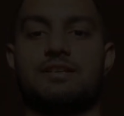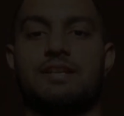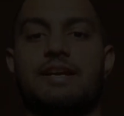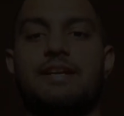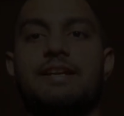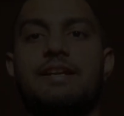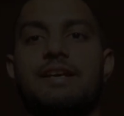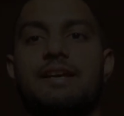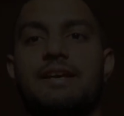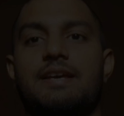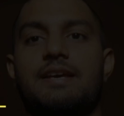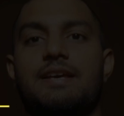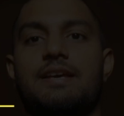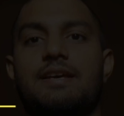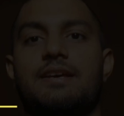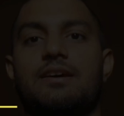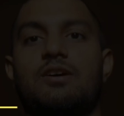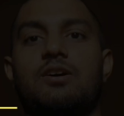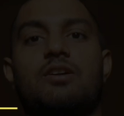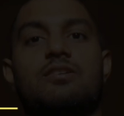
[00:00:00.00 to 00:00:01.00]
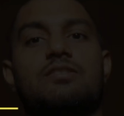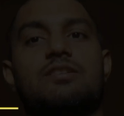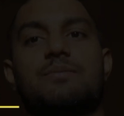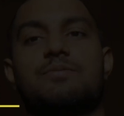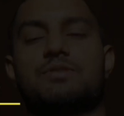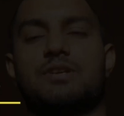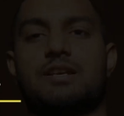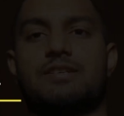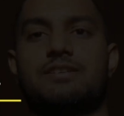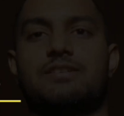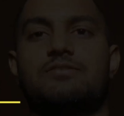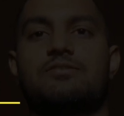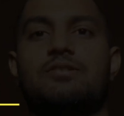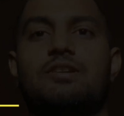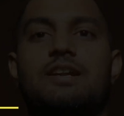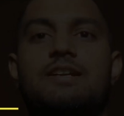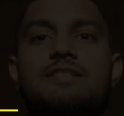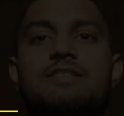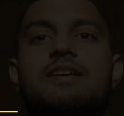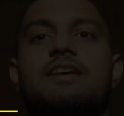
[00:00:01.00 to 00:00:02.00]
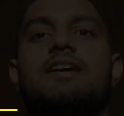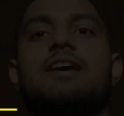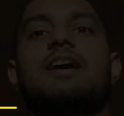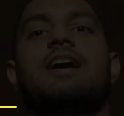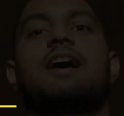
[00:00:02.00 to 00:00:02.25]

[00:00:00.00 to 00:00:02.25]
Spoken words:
right, or subtraction. So let's say